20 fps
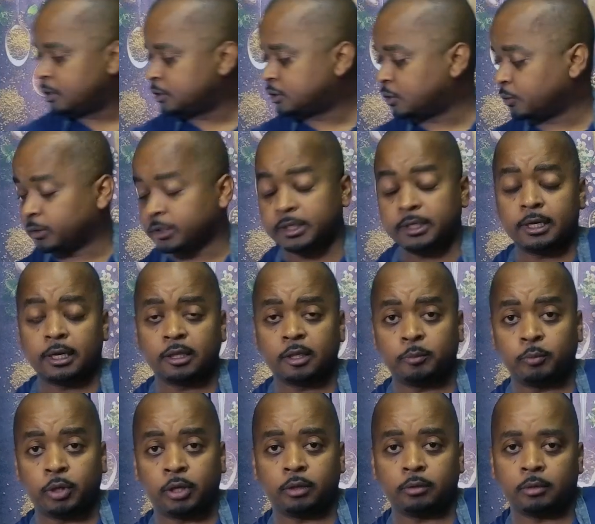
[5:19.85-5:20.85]
So key
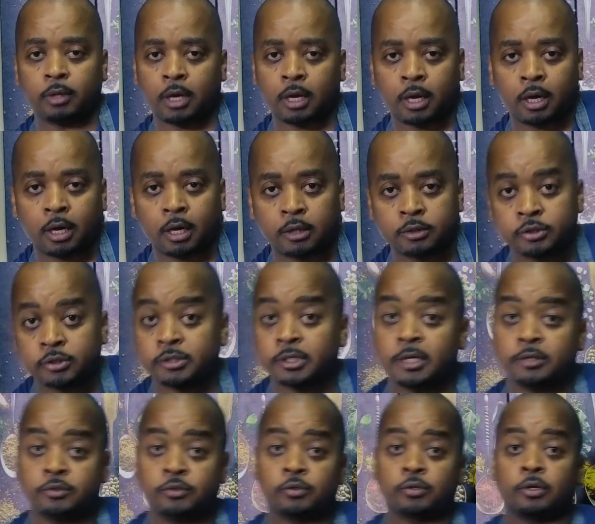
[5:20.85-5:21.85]
element, just
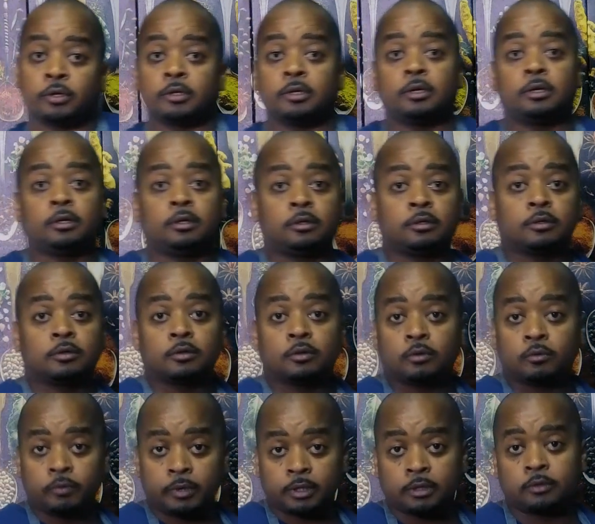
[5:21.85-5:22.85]
as you're cooking
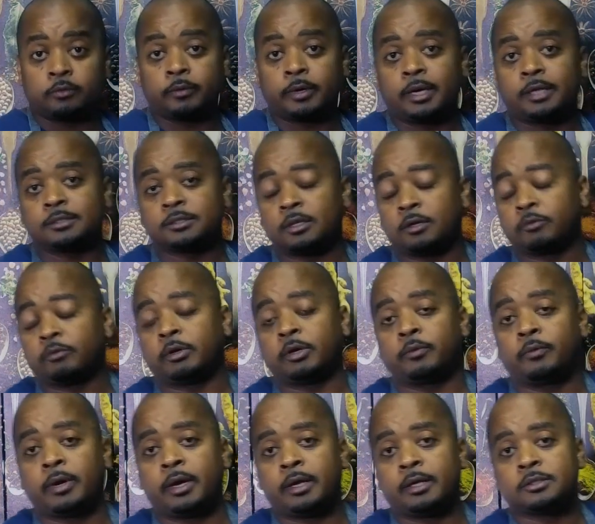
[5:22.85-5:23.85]
regular rice, long grain
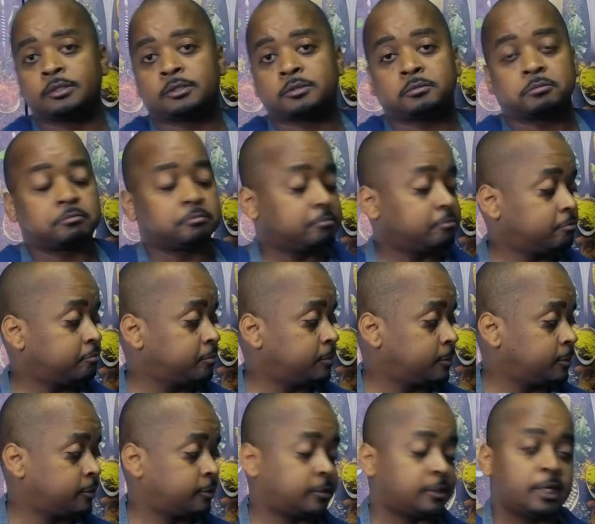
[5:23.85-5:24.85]
rice,
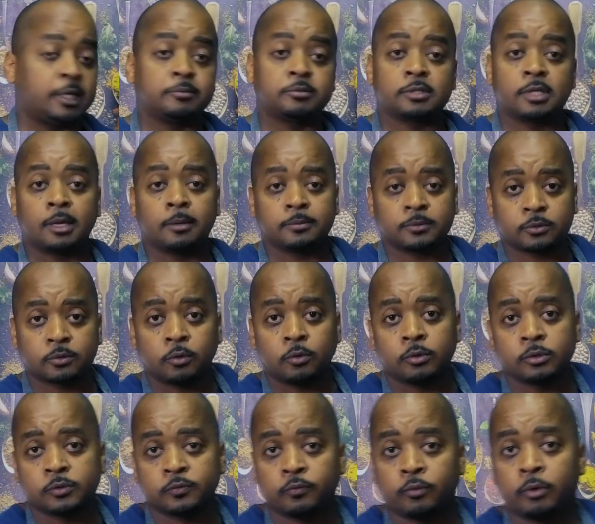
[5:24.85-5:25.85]
same steps
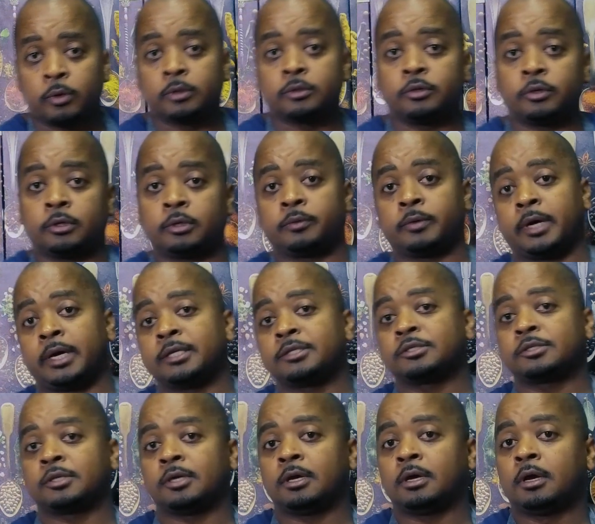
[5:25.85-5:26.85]
goes for dirty
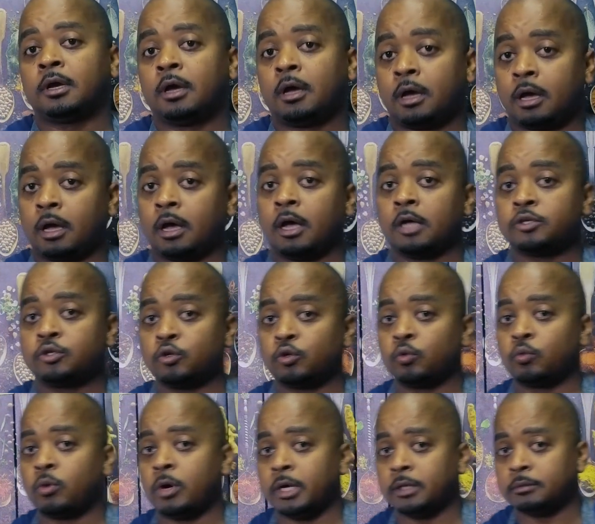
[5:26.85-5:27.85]
rice. 2 to
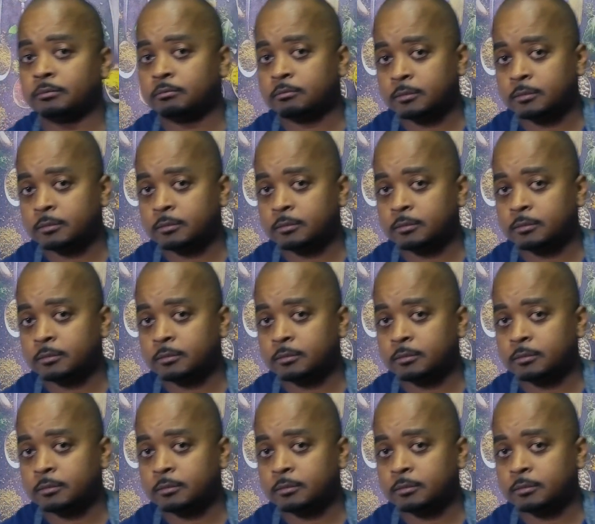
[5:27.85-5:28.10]
1.